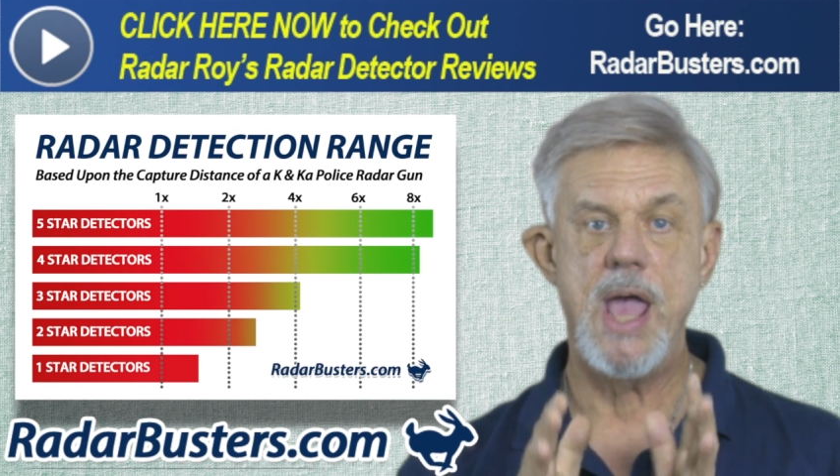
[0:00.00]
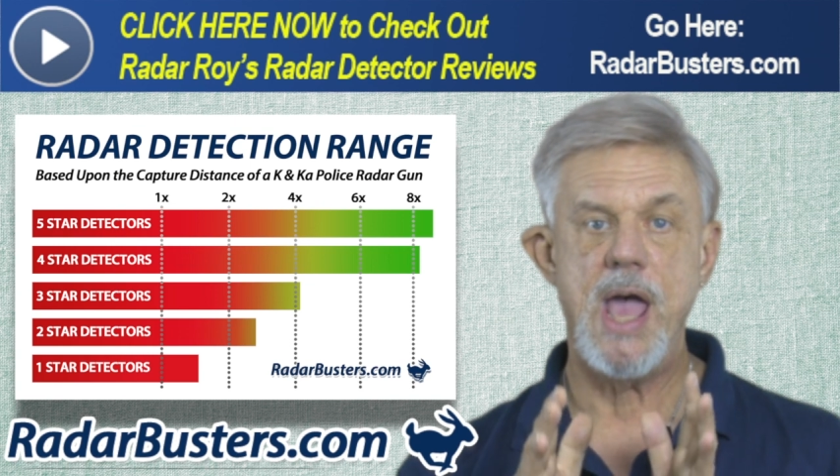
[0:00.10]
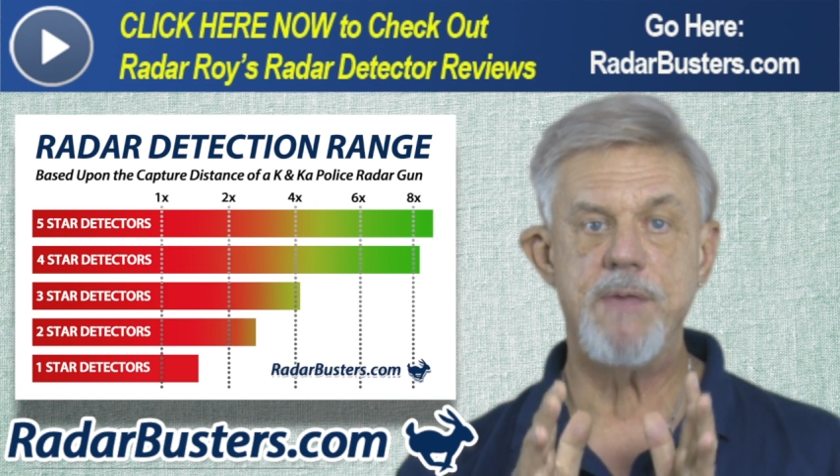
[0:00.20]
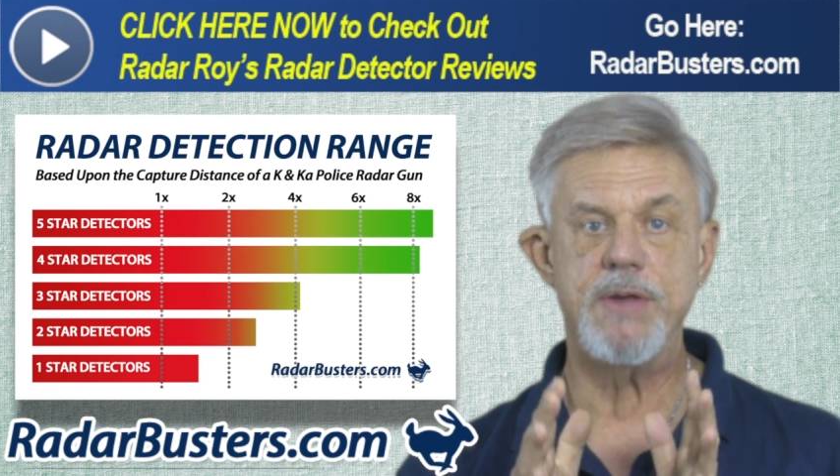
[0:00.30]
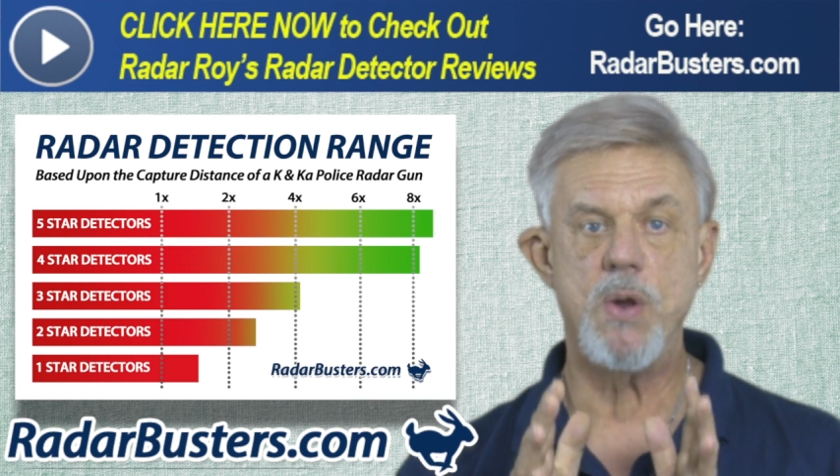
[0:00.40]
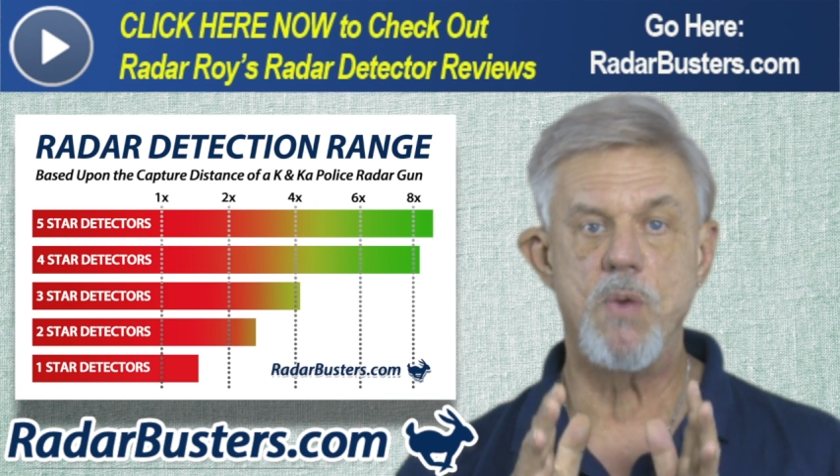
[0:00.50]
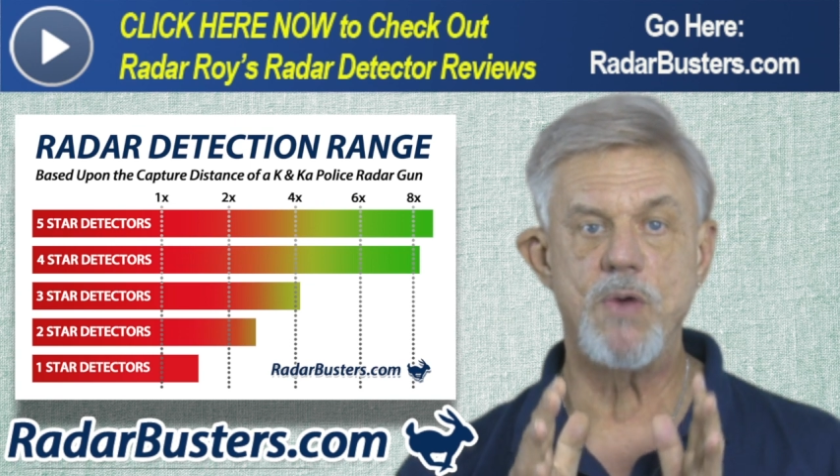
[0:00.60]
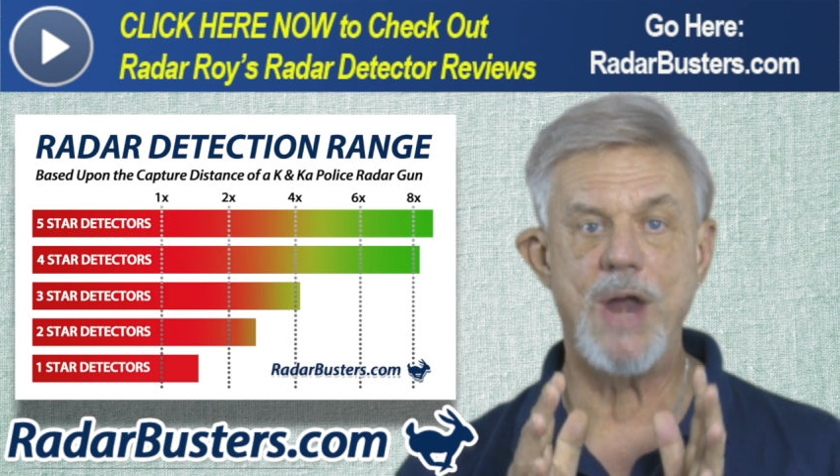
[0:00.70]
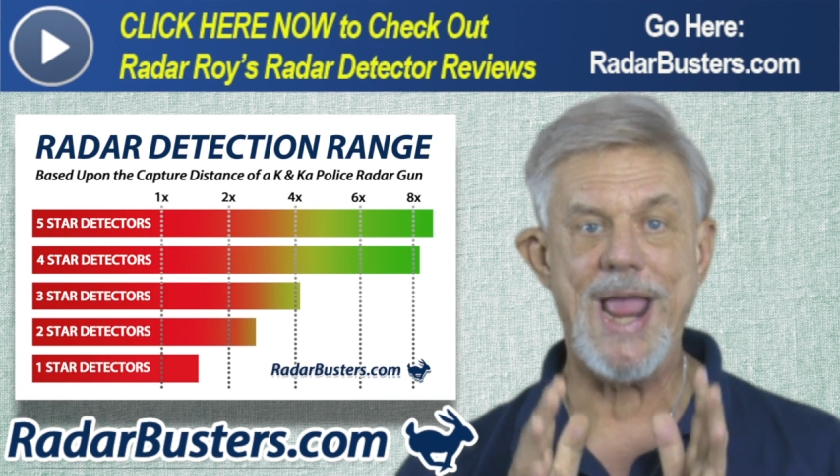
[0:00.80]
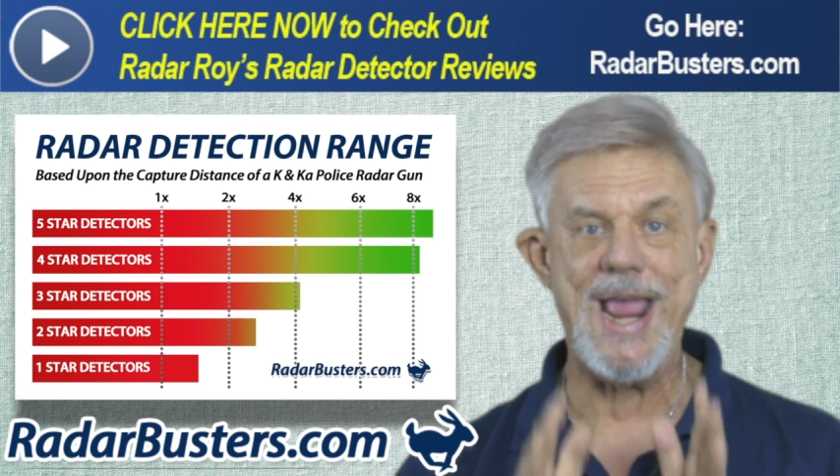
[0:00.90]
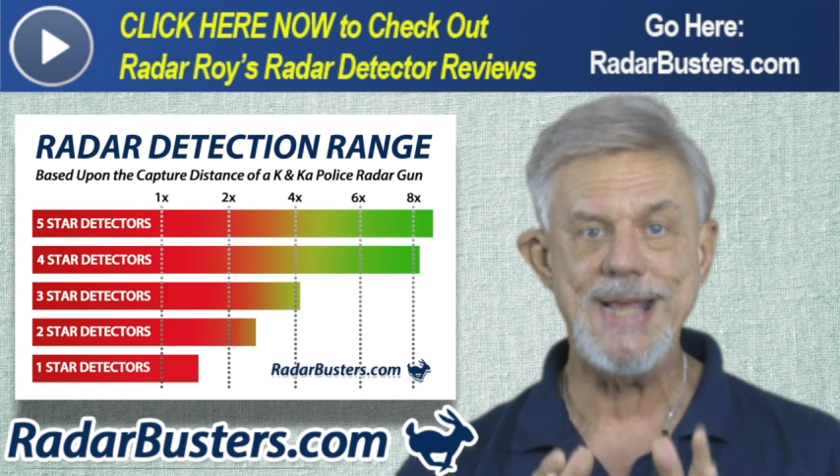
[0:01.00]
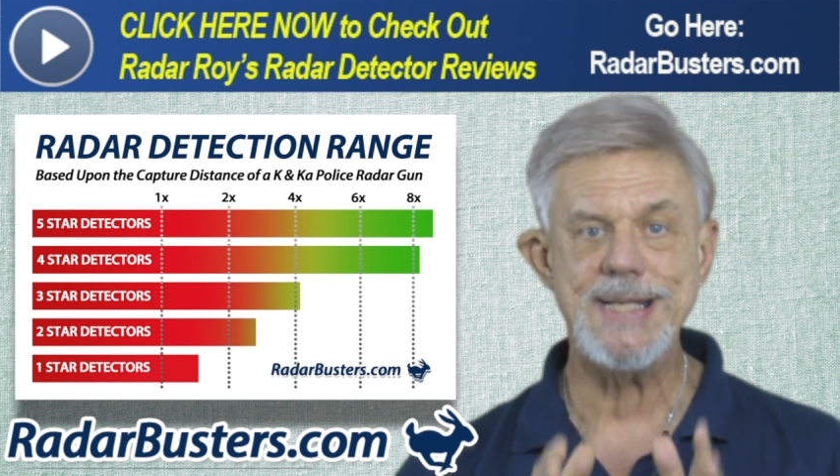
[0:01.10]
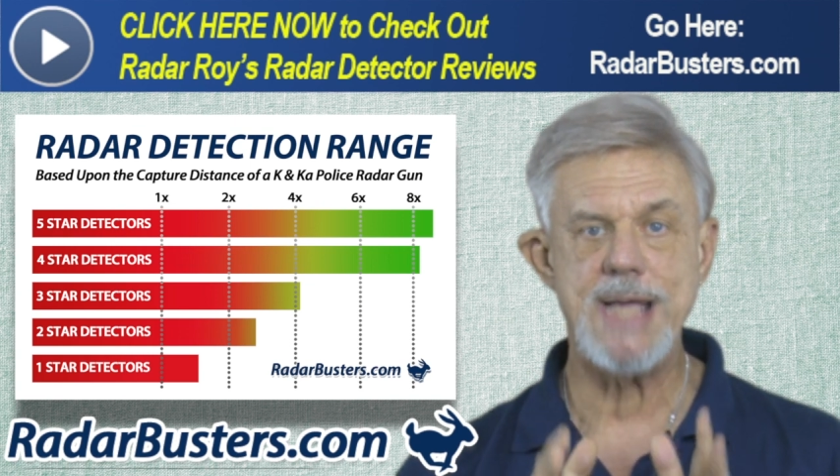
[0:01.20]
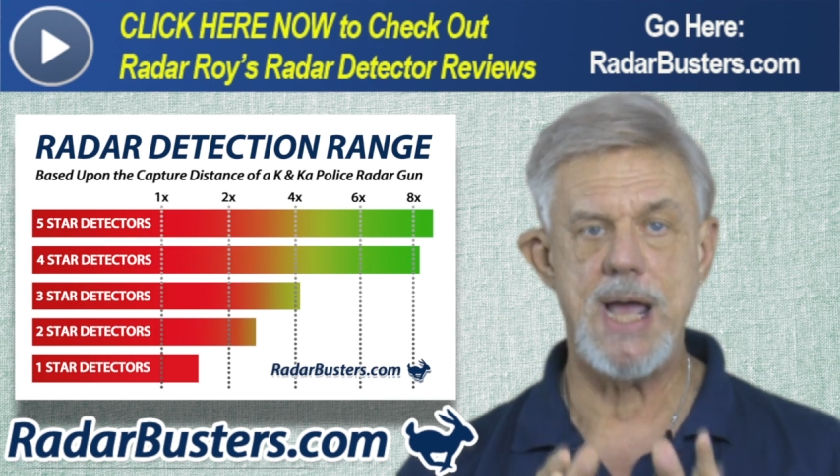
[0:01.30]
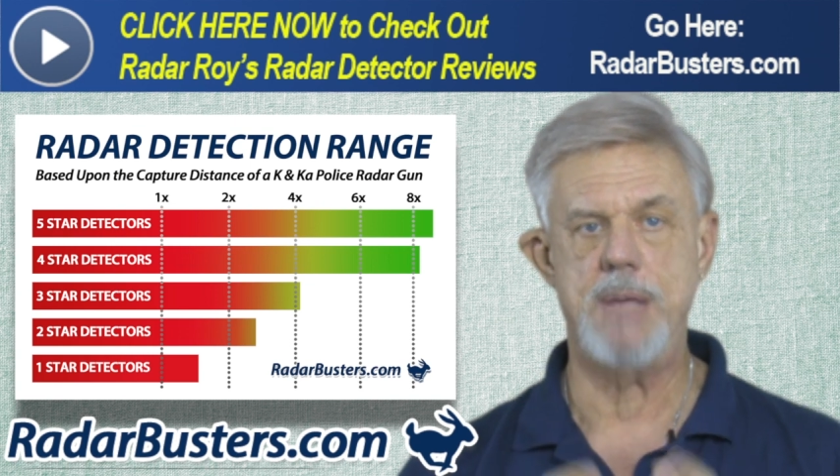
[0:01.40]
having over
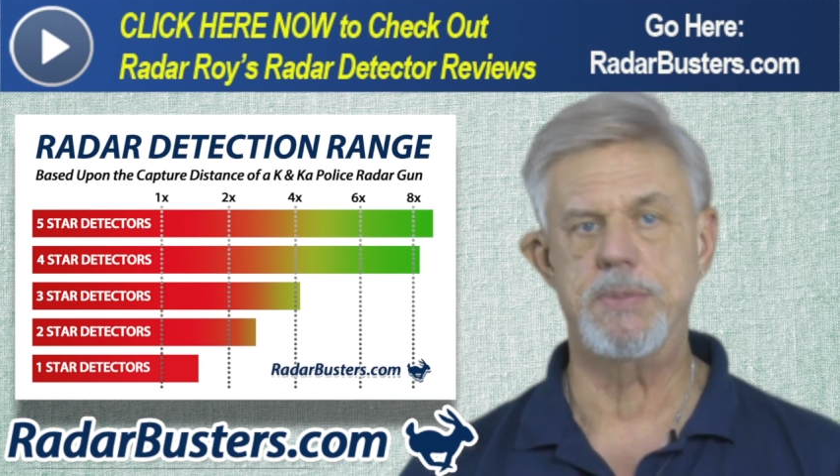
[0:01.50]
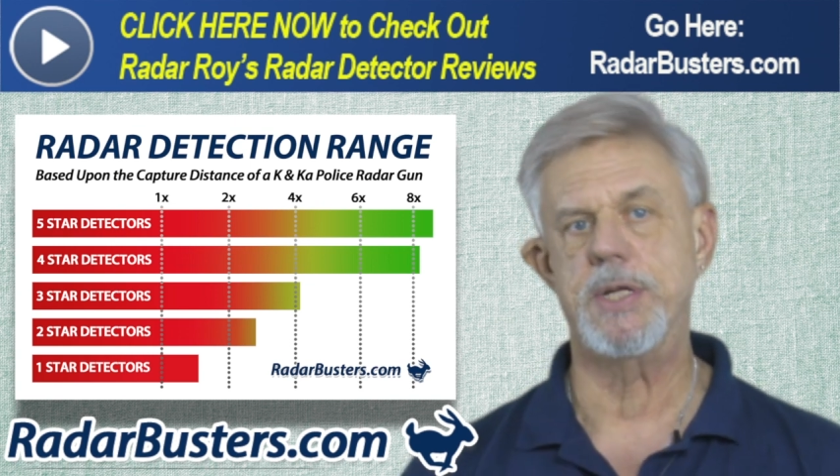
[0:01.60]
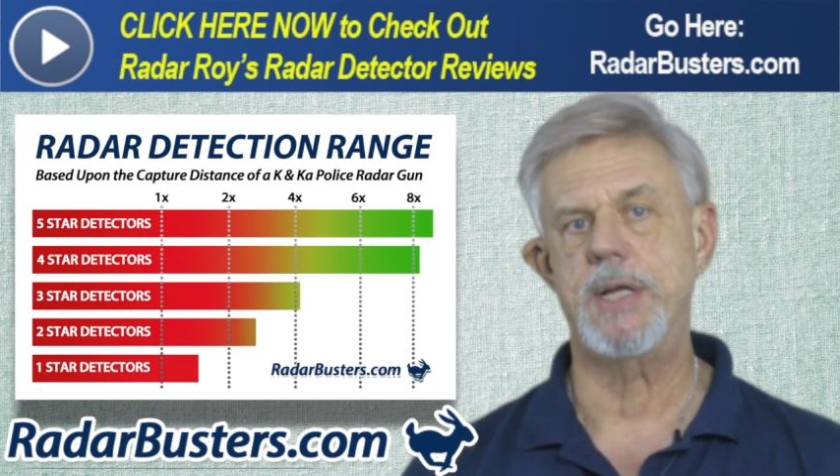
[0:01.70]
8 times the